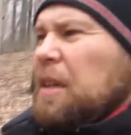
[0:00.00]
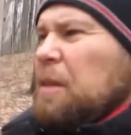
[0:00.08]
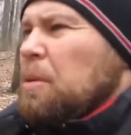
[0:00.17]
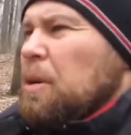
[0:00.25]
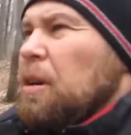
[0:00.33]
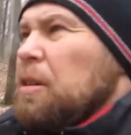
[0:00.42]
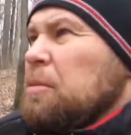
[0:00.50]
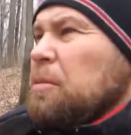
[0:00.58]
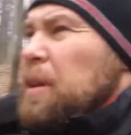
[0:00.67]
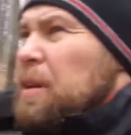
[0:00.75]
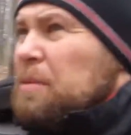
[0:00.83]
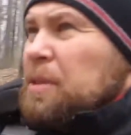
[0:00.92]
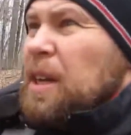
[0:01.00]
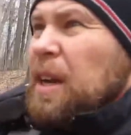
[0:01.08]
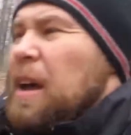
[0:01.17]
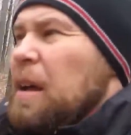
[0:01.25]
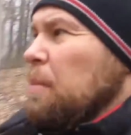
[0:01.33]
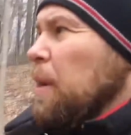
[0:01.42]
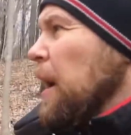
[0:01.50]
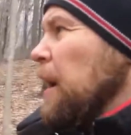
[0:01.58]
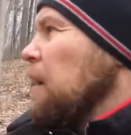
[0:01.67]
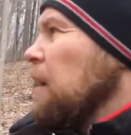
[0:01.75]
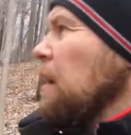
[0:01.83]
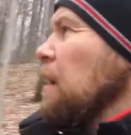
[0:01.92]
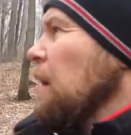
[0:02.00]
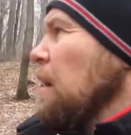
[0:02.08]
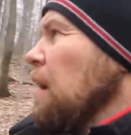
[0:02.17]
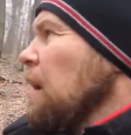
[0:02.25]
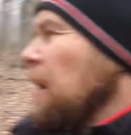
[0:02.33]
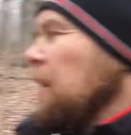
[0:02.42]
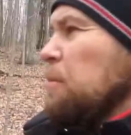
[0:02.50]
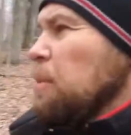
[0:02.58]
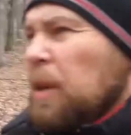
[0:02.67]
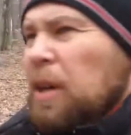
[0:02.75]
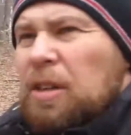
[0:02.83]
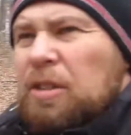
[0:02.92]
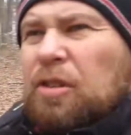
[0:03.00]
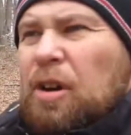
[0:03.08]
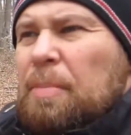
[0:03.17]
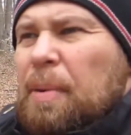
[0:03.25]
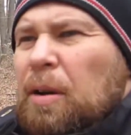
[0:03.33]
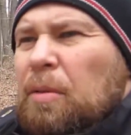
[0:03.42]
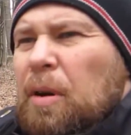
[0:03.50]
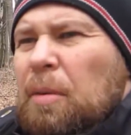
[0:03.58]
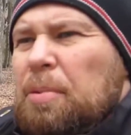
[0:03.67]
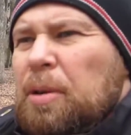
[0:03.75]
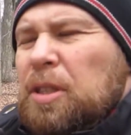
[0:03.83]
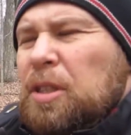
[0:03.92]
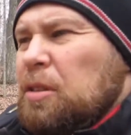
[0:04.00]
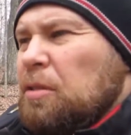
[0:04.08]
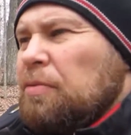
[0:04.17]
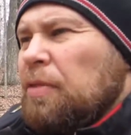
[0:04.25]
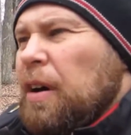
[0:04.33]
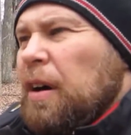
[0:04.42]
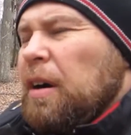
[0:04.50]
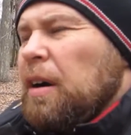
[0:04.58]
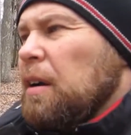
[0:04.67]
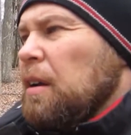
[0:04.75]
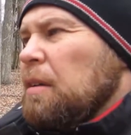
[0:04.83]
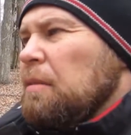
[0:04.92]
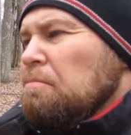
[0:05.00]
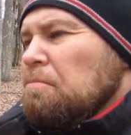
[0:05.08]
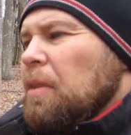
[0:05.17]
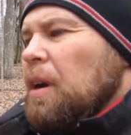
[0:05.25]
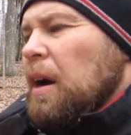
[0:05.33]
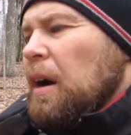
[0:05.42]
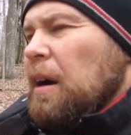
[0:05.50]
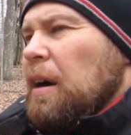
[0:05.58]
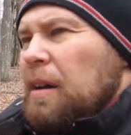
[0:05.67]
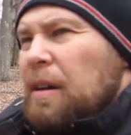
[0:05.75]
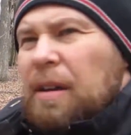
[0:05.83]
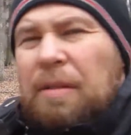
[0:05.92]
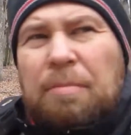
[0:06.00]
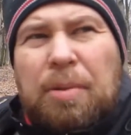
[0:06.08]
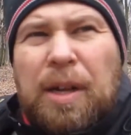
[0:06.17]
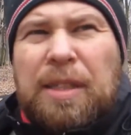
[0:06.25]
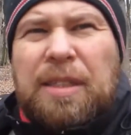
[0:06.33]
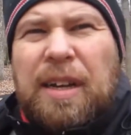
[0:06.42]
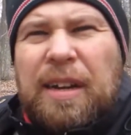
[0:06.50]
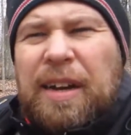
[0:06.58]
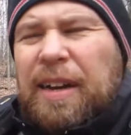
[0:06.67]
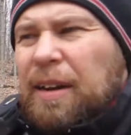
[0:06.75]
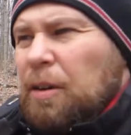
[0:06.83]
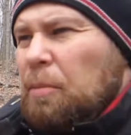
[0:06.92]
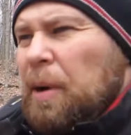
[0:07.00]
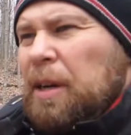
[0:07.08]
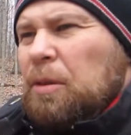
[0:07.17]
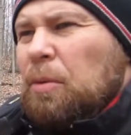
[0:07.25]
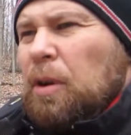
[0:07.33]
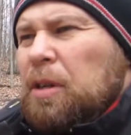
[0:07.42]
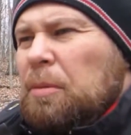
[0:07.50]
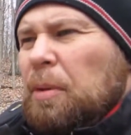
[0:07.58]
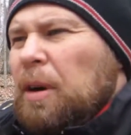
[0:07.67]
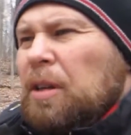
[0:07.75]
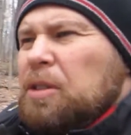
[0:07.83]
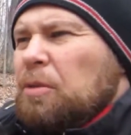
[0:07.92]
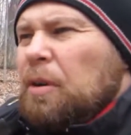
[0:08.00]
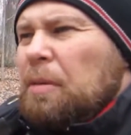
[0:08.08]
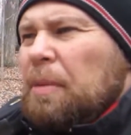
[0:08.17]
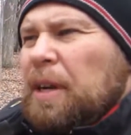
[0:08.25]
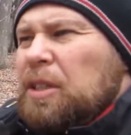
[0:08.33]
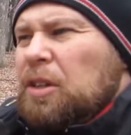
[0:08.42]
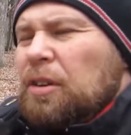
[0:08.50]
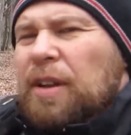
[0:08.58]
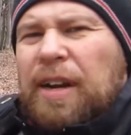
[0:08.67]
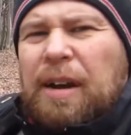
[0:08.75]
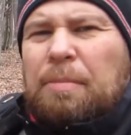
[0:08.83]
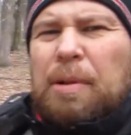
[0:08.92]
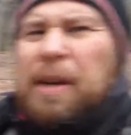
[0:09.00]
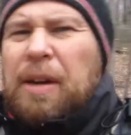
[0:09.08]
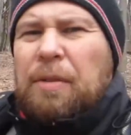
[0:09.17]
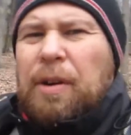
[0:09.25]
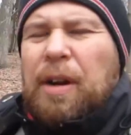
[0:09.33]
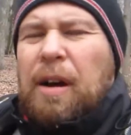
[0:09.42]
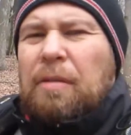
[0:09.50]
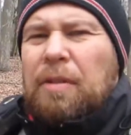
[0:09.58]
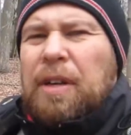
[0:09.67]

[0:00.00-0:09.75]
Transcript: but ultimately I'm just going to head back. It's been a good trip. I don't want to push it too far, and plus I got to go back to work tomorrow, so I want to make sure that I got plenty of recovery